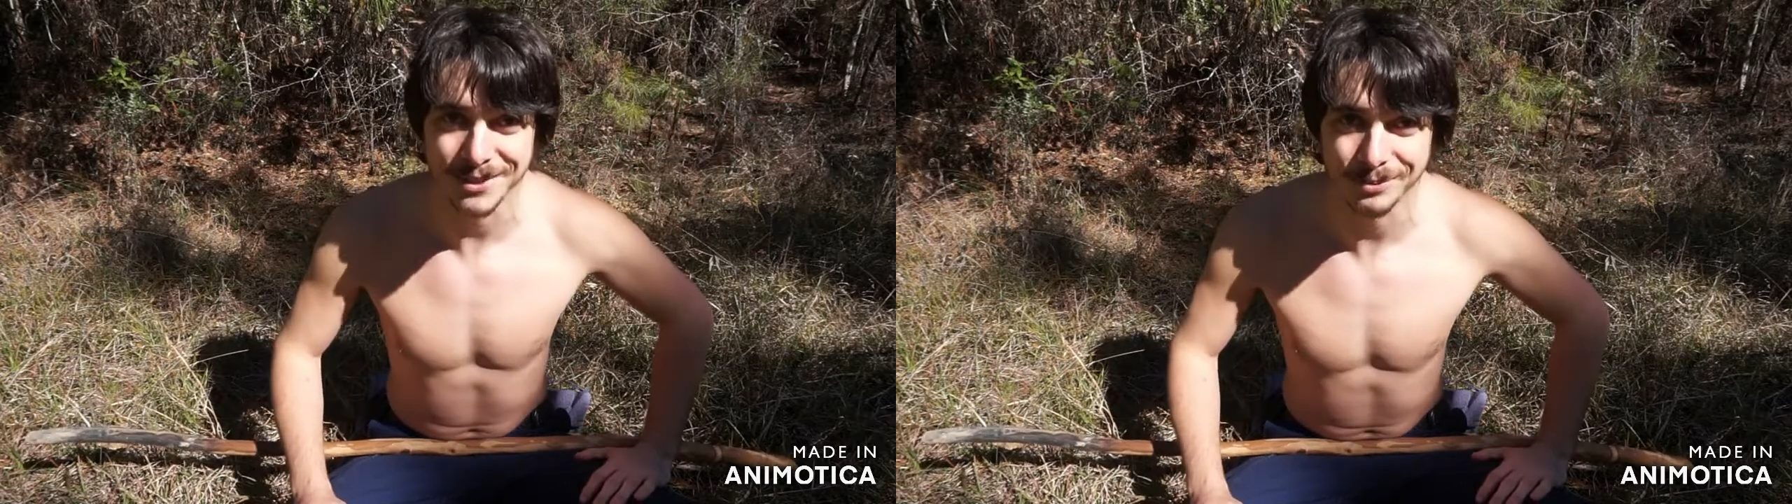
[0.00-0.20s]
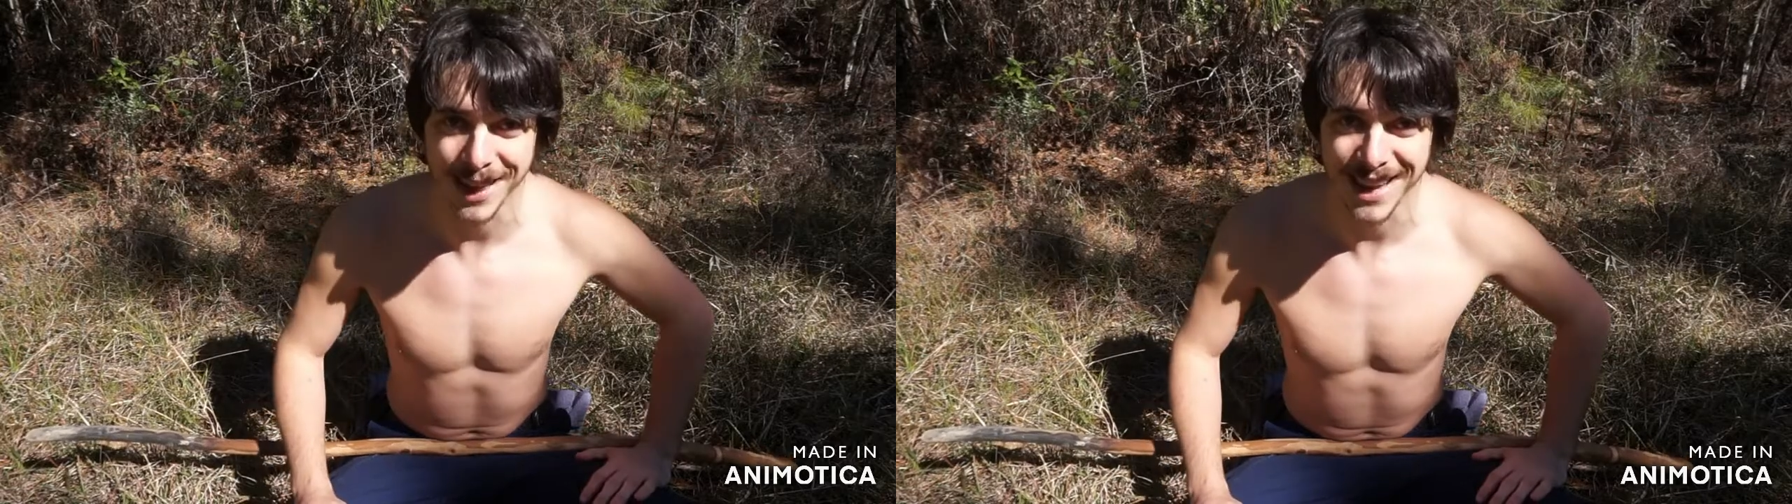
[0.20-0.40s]

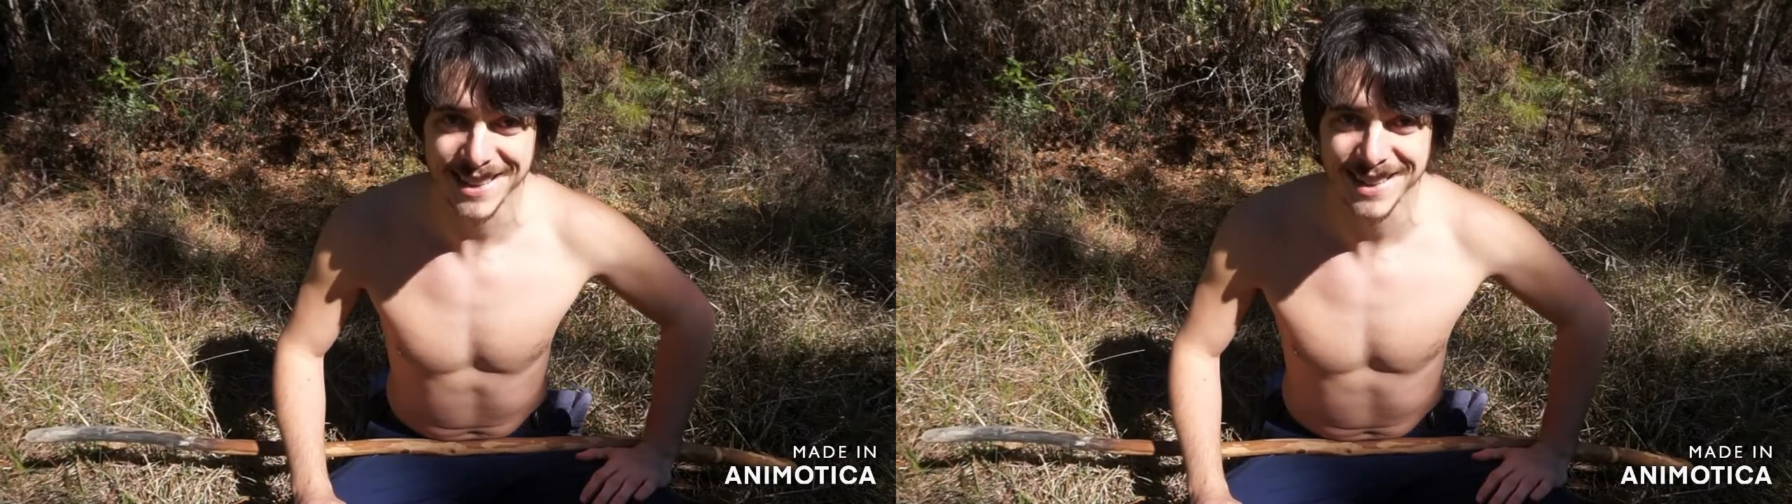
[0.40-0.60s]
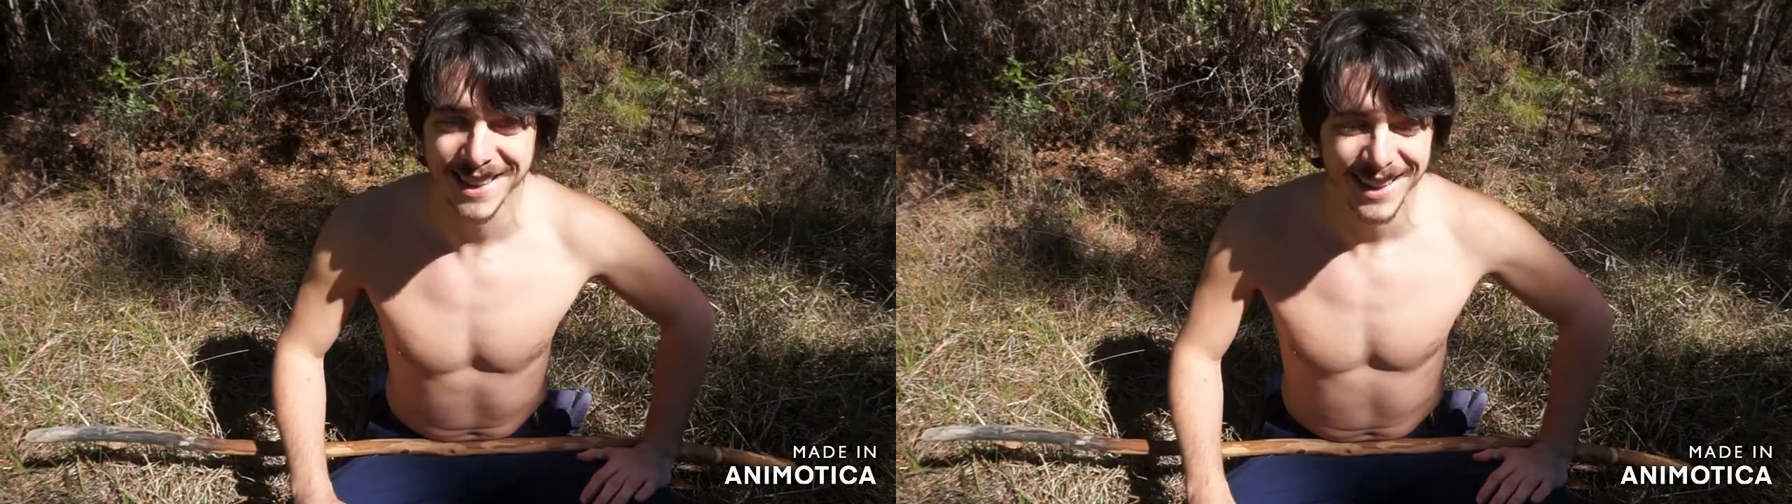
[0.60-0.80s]

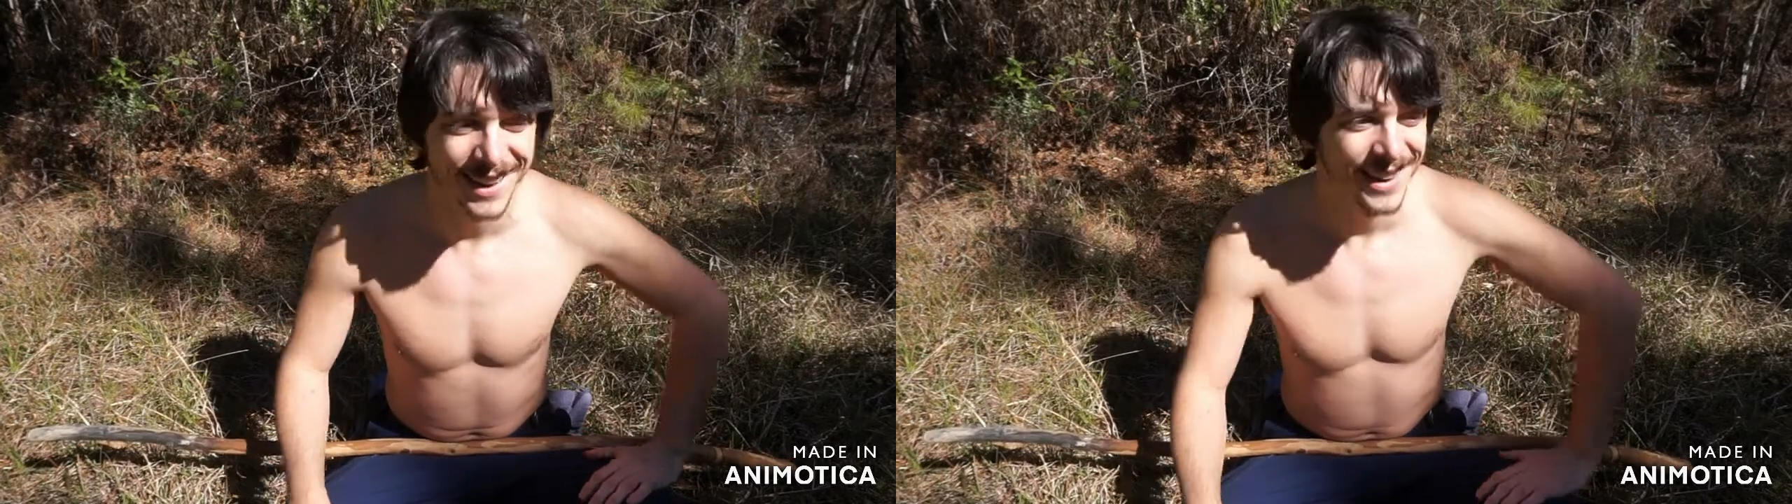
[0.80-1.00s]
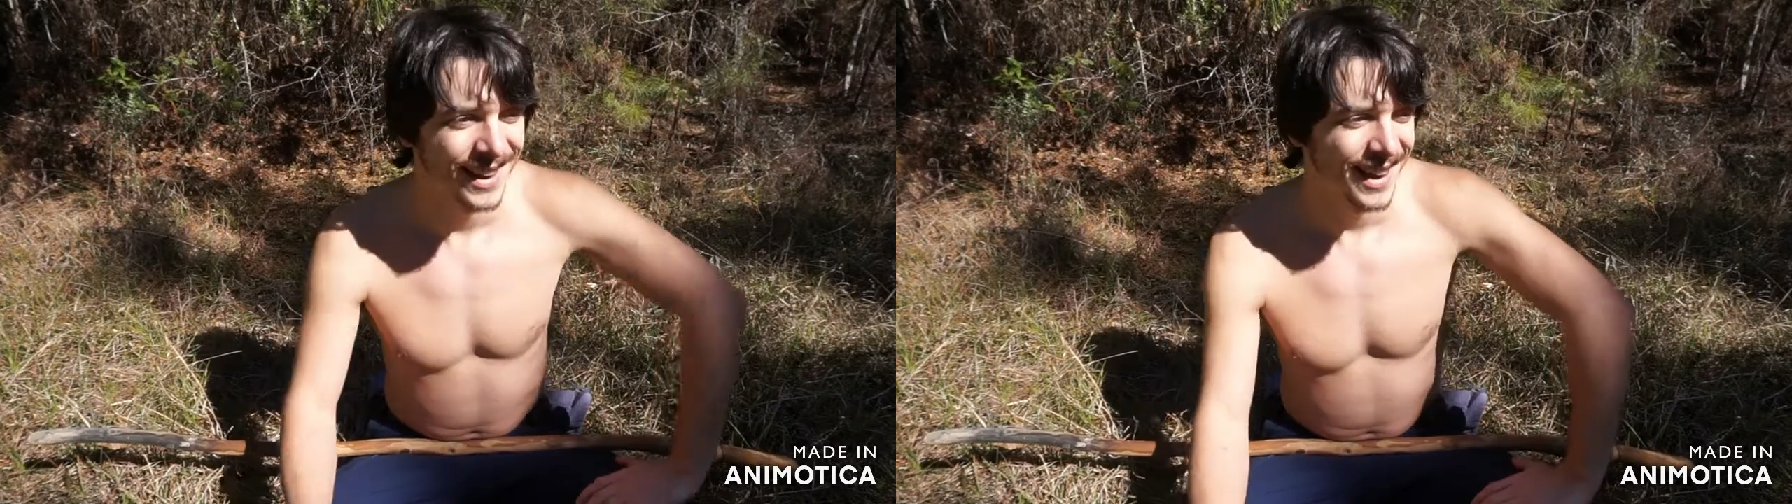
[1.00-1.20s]
plant,
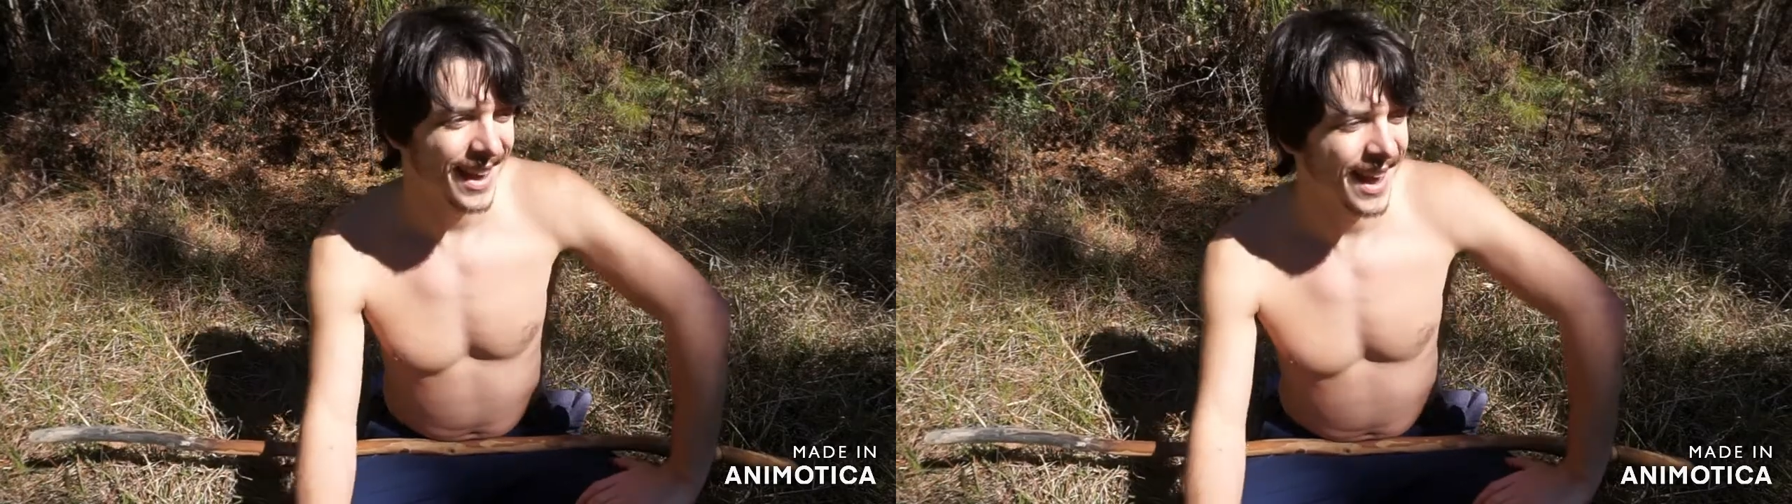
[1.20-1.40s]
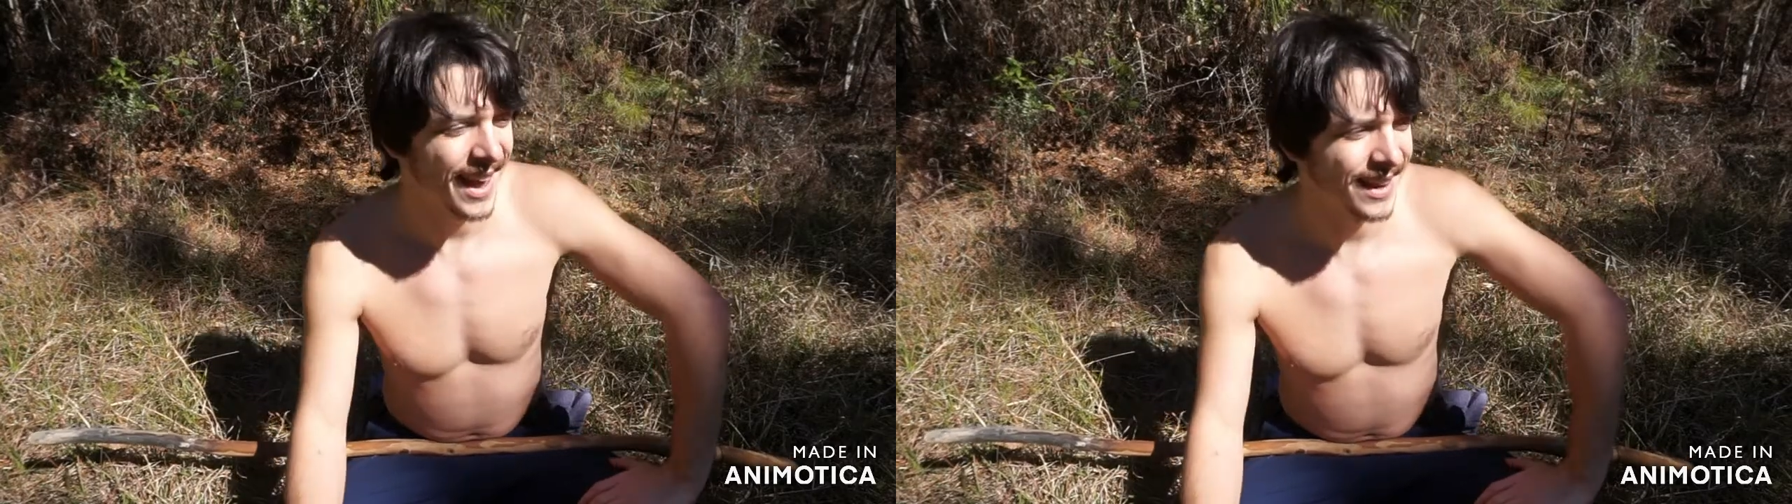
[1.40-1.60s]

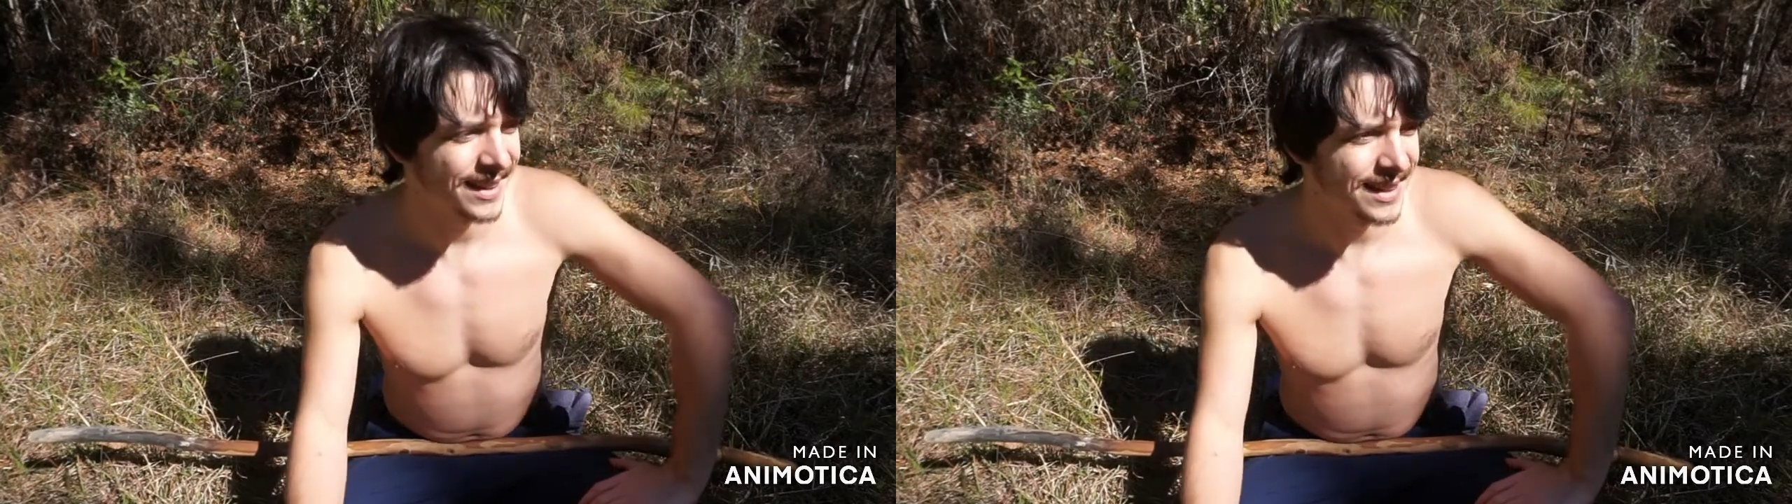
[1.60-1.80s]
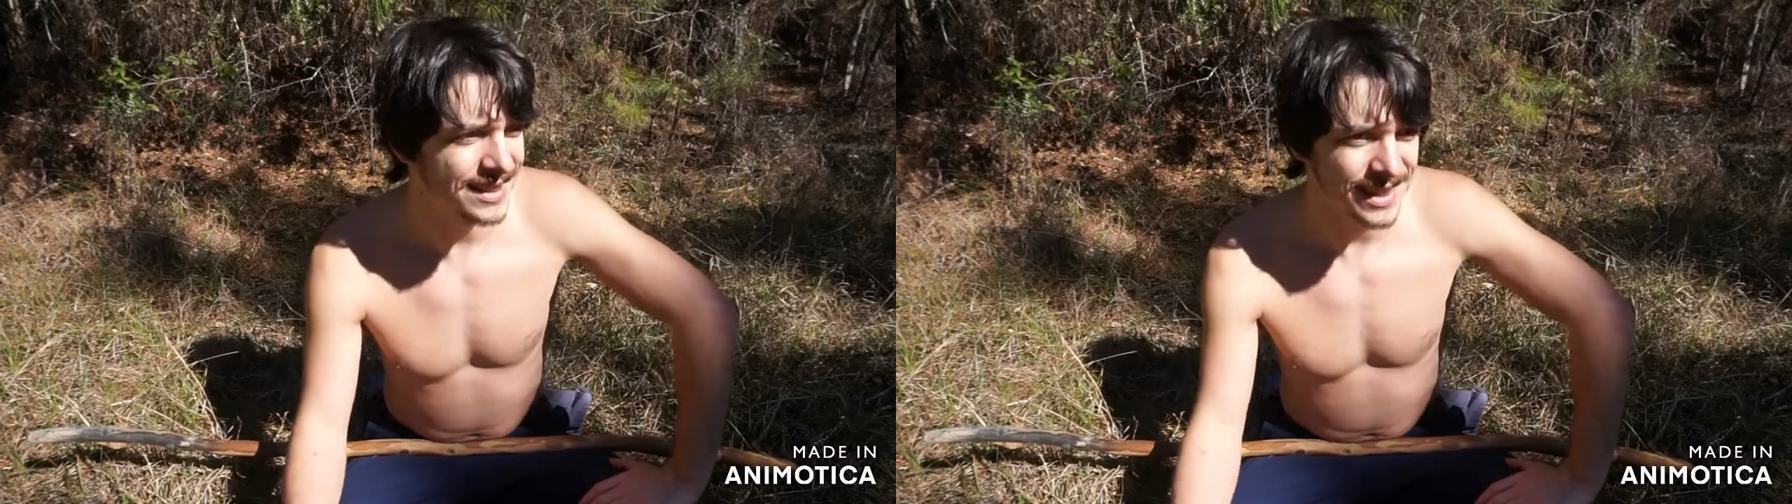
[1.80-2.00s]

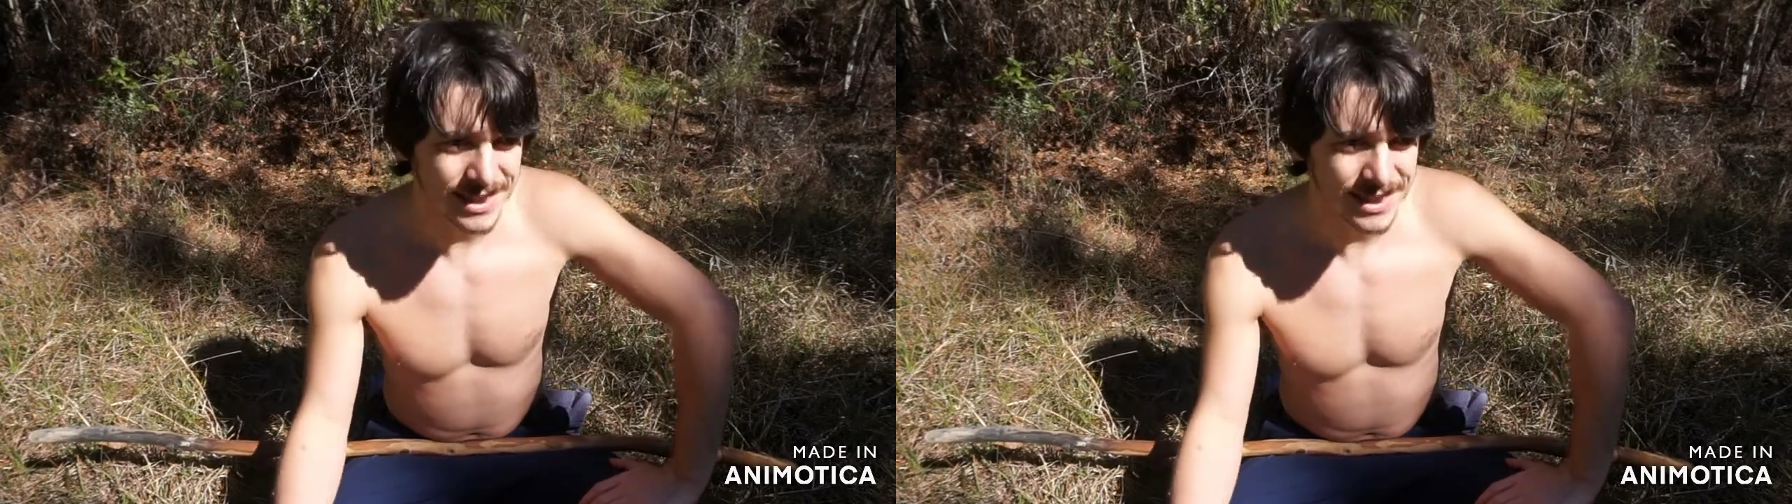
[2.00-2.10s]
and it's